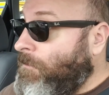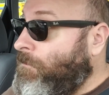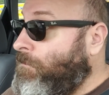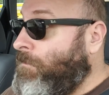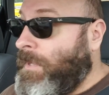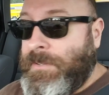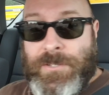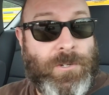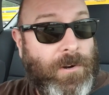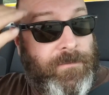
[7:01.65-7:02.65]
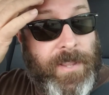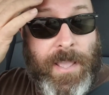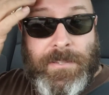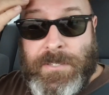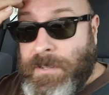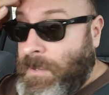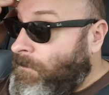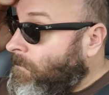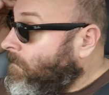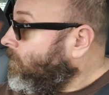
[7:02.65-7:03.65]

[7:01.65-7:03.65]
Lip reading: been sort of against them,